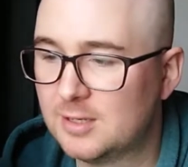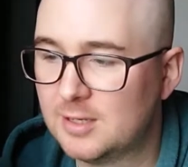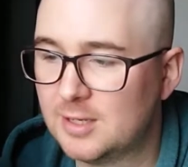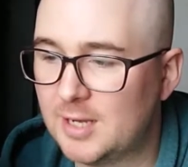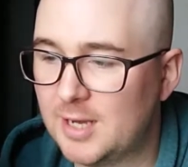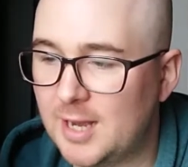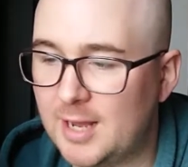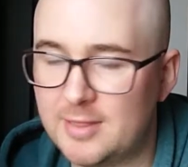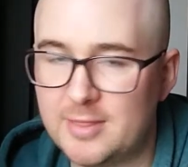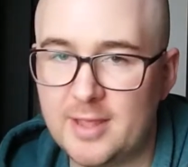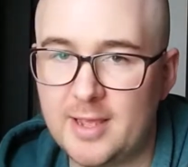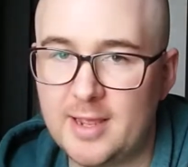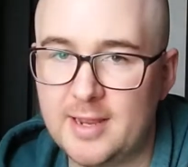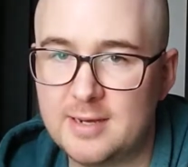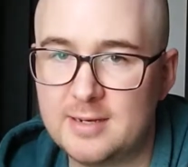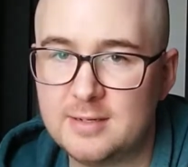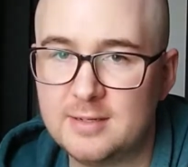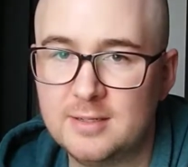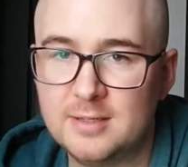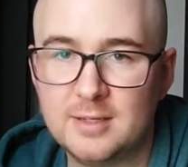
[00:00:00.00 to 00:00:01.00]
And
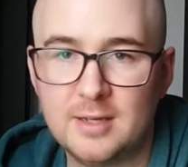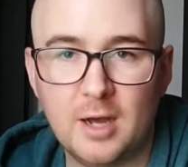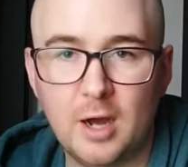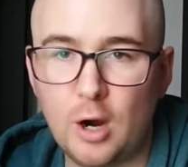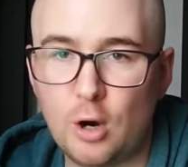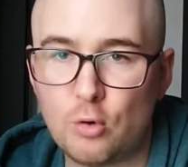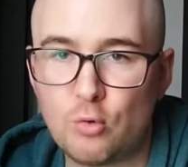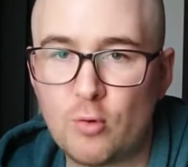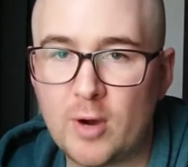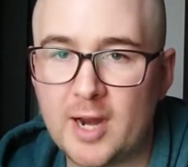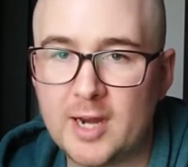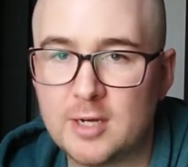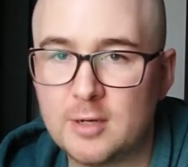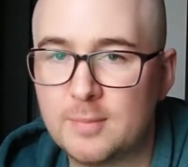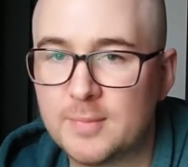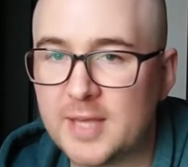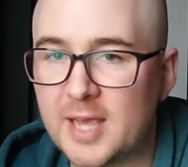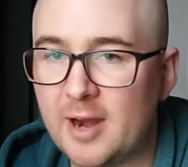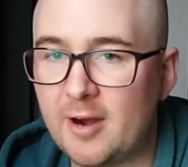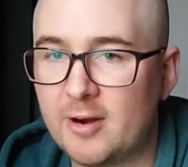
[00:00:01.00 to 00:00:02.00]
then a random
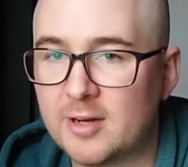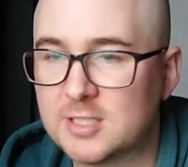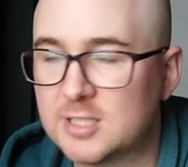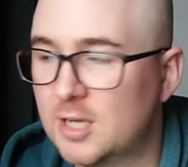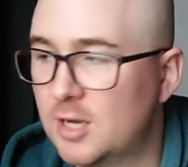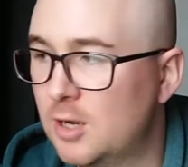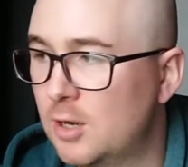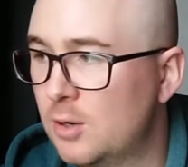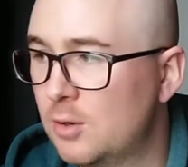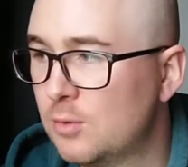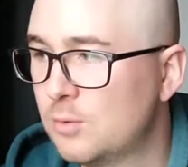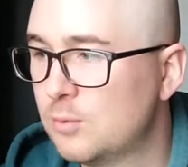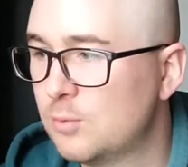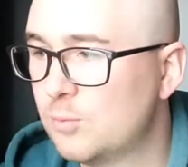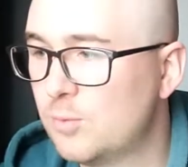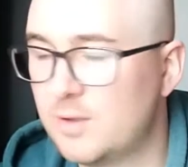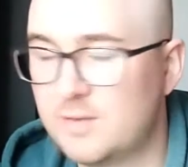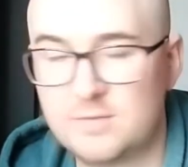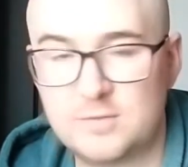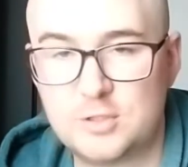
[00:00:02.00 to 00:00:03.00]
character
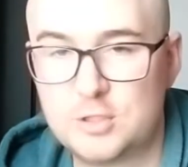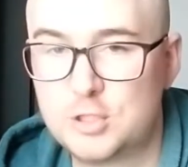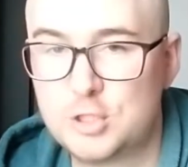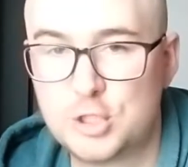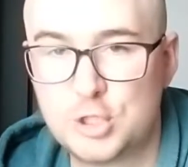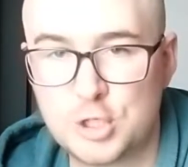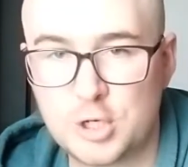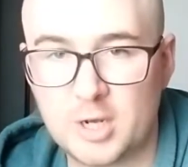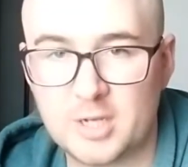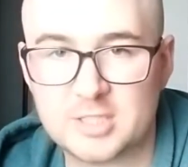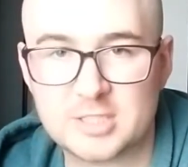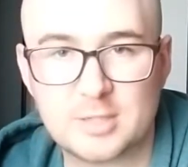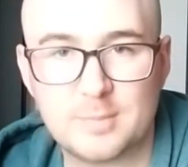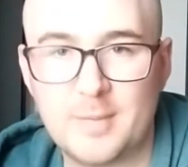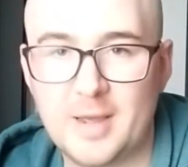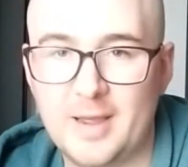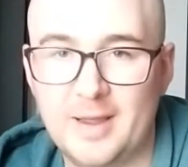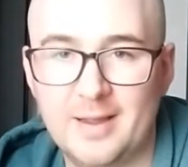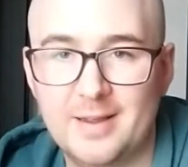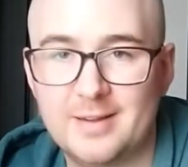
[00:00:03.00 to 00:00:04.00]
we've just
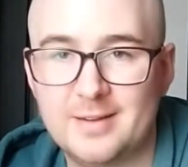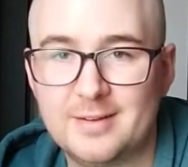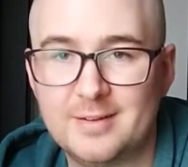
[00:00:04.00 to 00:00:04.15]
met.